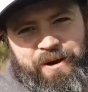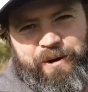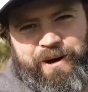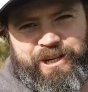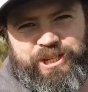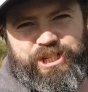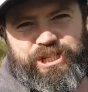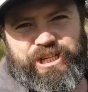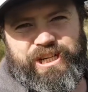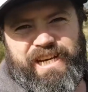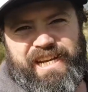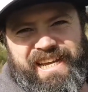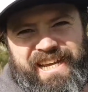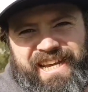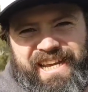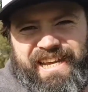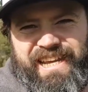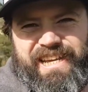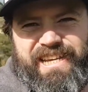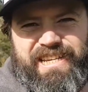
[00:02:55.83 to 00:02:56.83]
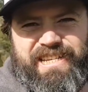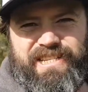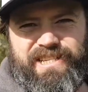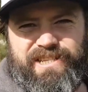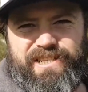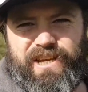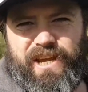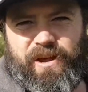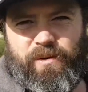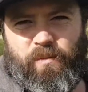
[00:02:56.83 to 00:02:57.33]
question
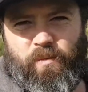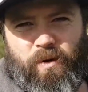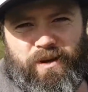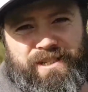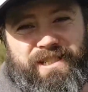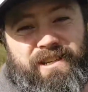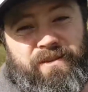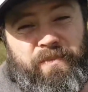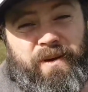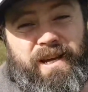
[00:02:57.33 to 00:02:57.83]
is, what's the